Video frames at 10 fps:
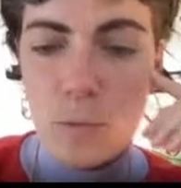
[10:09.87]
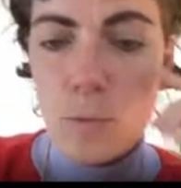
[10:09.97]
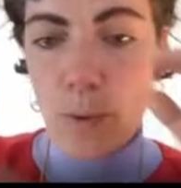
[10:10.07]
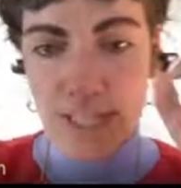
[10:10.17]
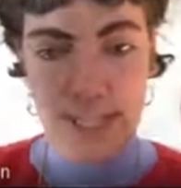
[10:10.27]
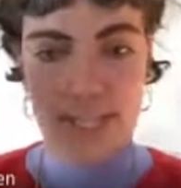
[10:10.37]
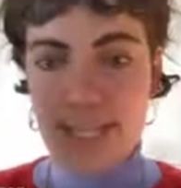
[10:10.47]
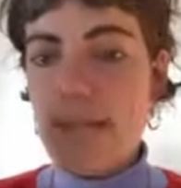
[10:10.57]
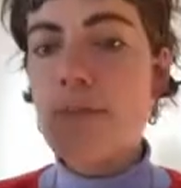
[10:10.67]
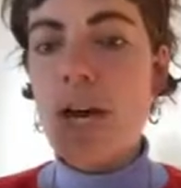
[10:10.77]
we did a
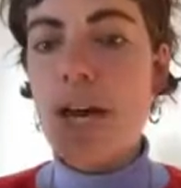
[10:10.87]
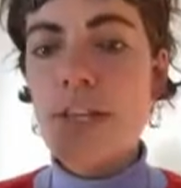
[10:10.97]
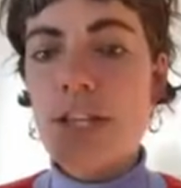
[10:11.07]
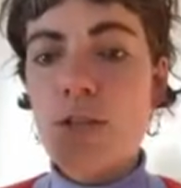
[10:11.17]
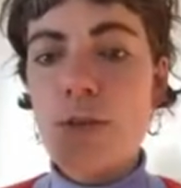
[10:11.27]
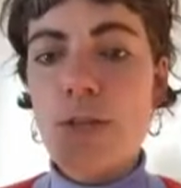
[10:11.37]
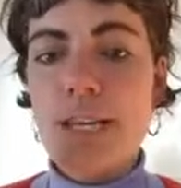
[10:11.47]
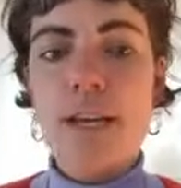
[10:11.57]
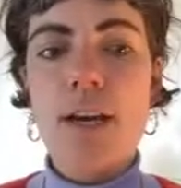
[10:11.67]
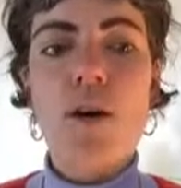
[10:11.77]
deep dive into
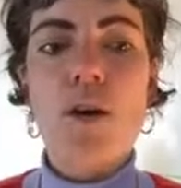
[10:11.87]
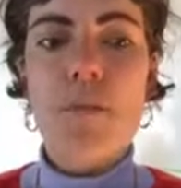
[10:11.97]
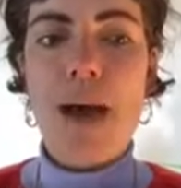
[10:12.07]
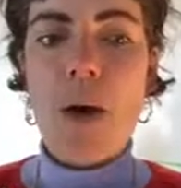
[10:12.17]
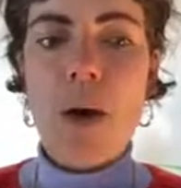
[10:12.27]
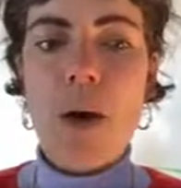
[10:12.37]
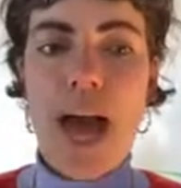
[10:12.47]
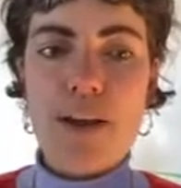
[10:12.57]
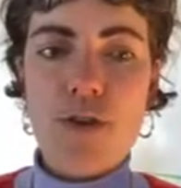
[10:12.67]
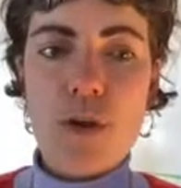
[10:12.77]
the Bauer and